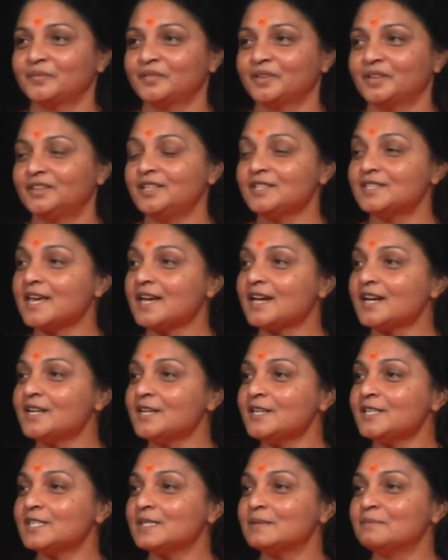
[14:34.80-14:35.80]
The second
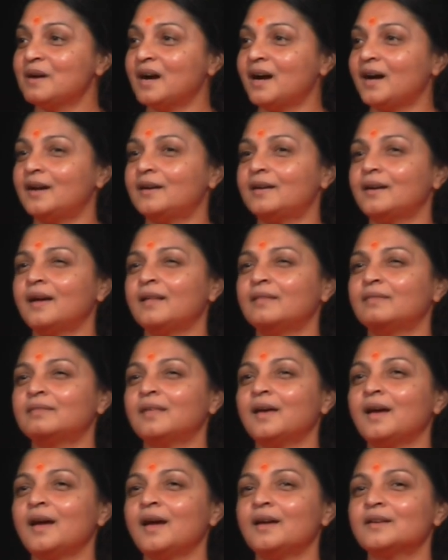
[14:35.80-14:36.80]
is smart and
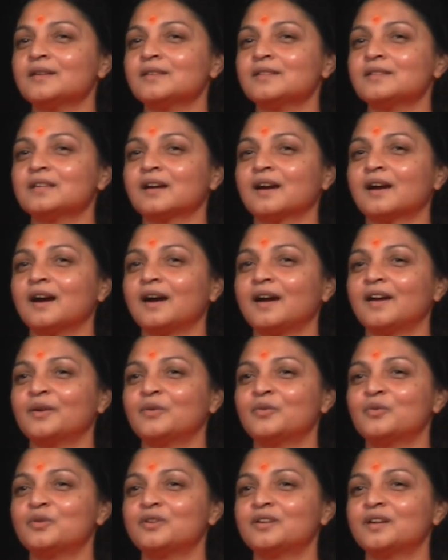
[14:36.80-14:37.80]
that is the guy
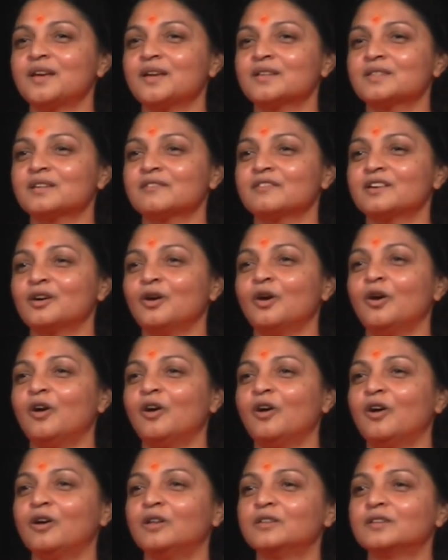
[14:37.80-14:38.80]
who takes away
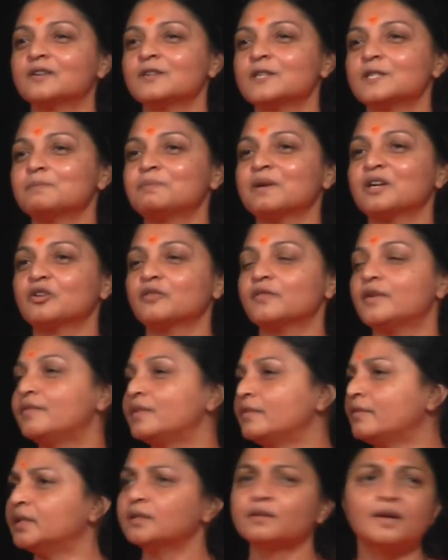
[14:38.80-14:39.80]
all the respect of
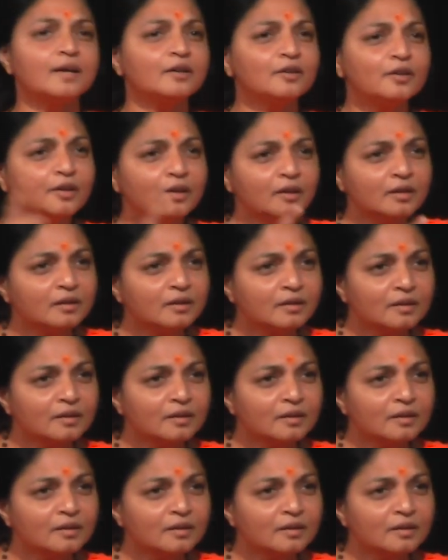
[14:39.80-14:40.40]
everyone. Right or wrong?